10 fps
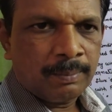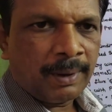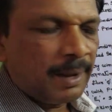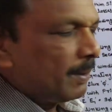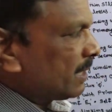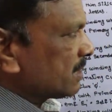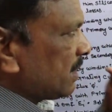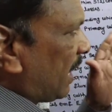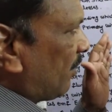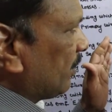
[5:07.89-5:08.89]
Primary
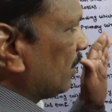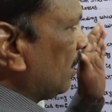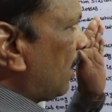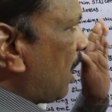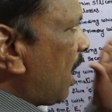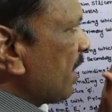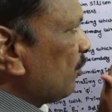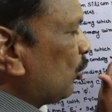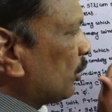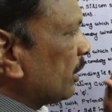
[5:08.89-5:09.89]
is having
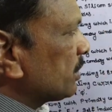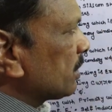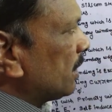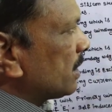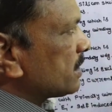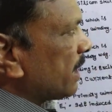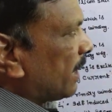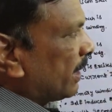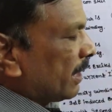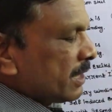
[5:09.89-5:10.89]
high voltage,
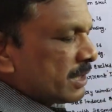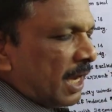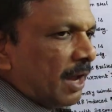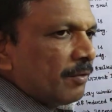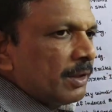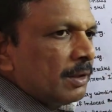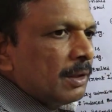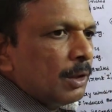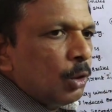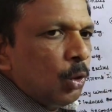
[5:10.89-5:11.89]
secondary is
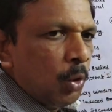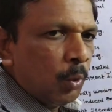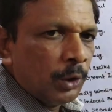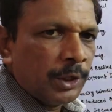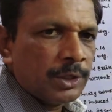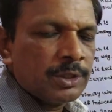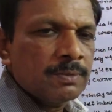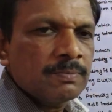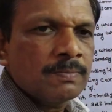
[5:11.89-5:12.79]
having low voltage.